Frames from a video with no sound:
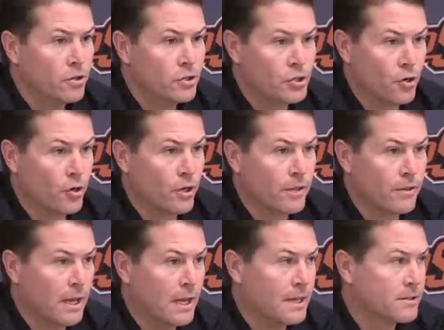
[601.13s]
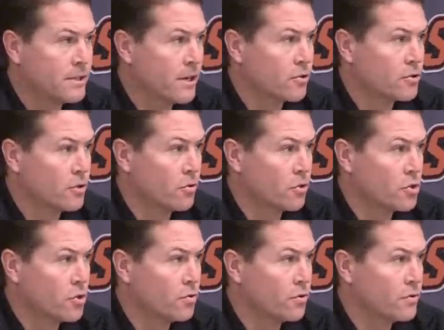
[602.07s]
Jurek in the last day or so has
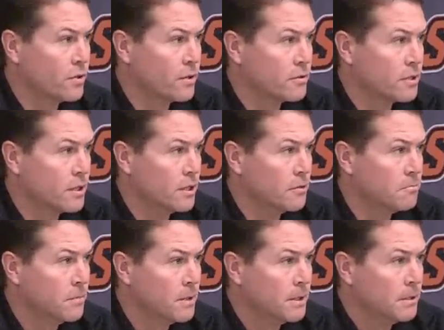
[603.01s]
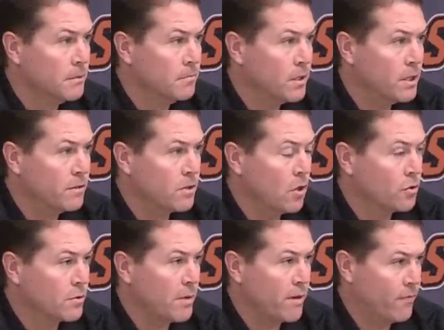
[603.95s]
shown us that he's
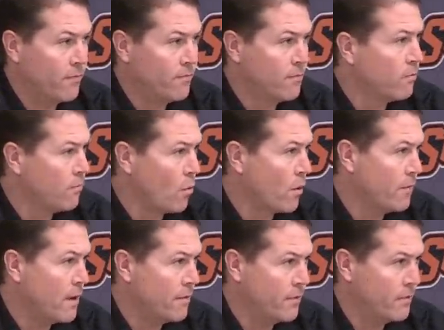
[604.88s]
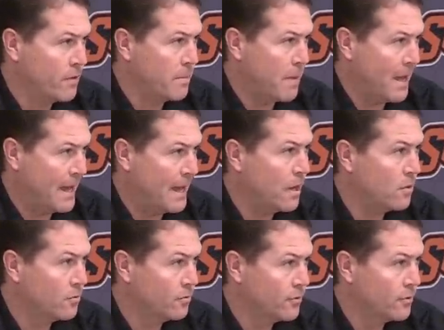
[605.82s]
lost about 45-50
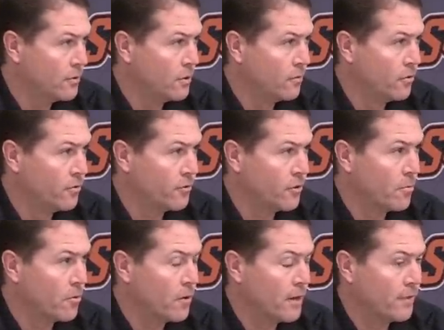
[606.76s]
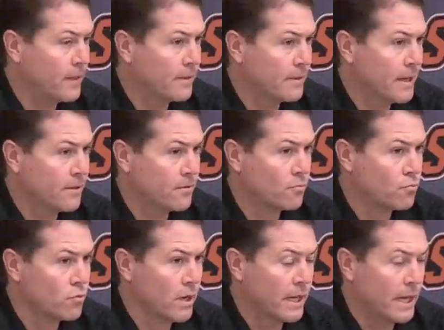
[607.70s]
pounds over the summer, and I think that's
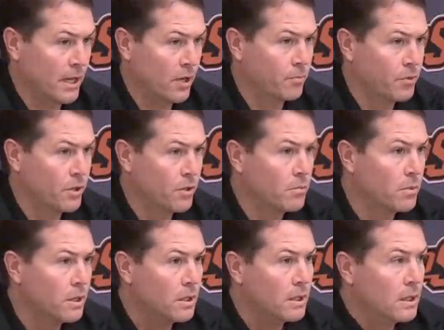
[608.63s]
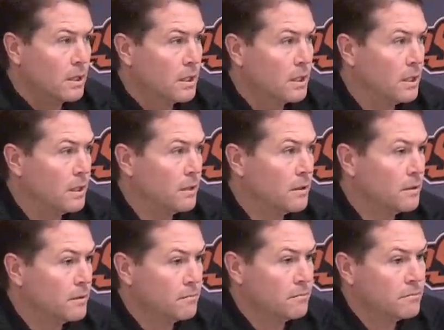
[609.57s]
really helped him
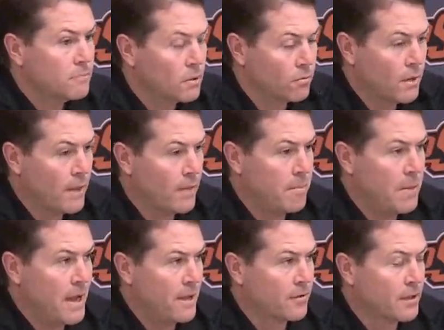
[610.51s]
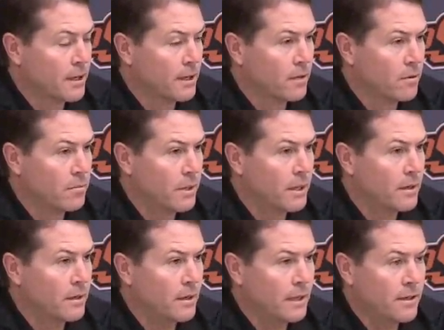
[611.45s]
around the basket a little
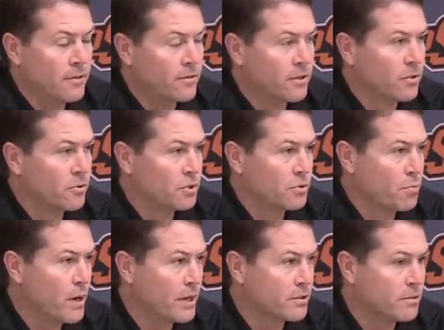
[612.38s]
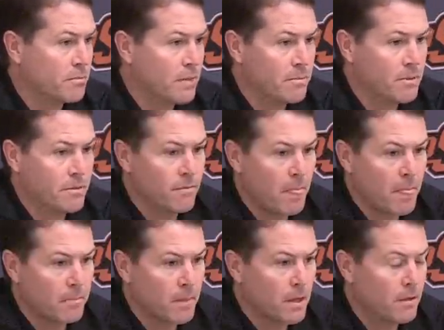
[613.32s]
bit, and he's still just practicing maybe
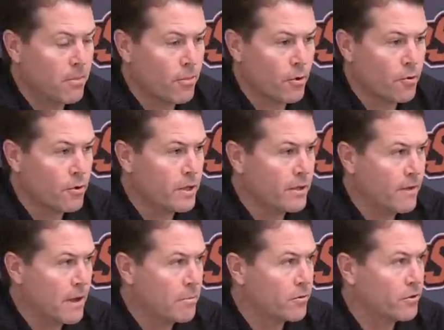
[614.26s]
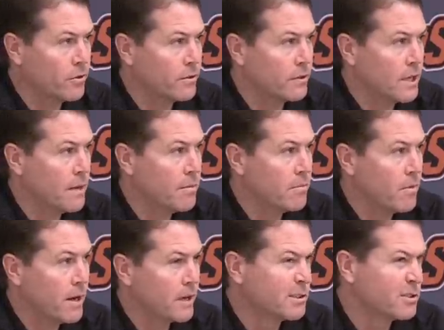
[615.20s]
35% of the time in
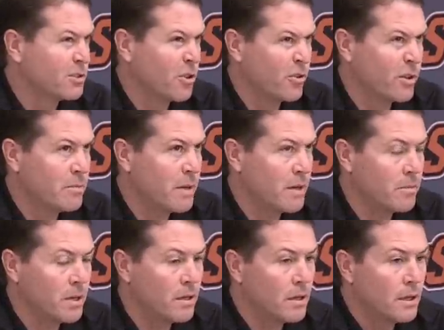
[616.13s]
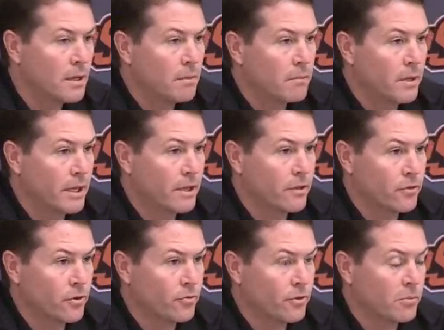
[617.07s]
practice, 30 maybe, but he has
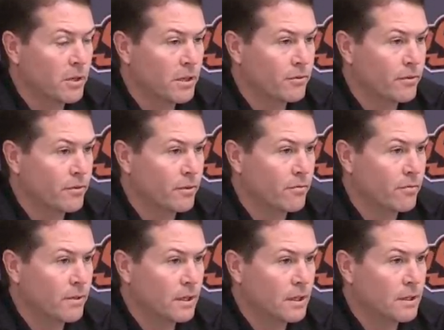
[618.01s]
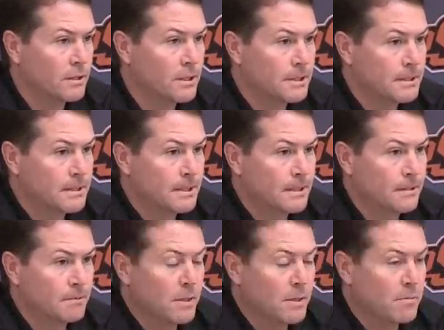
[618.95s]
shown some glimpses of
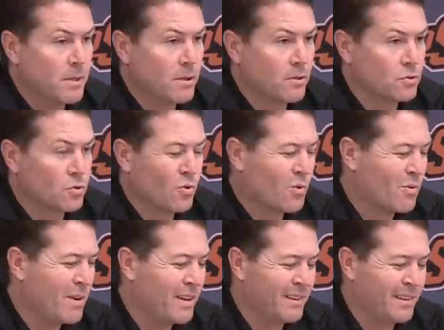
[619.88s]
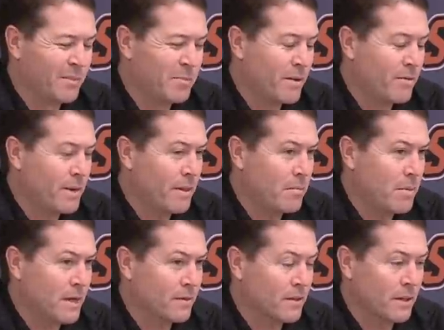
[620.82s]
maybe be able to score around a little bit around the
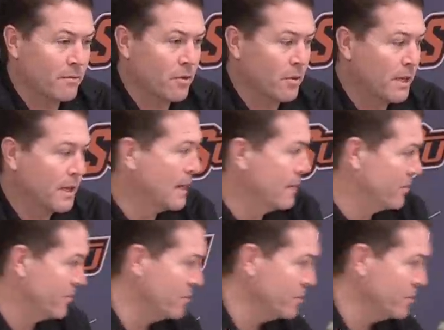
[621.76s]
basket, even though he gave us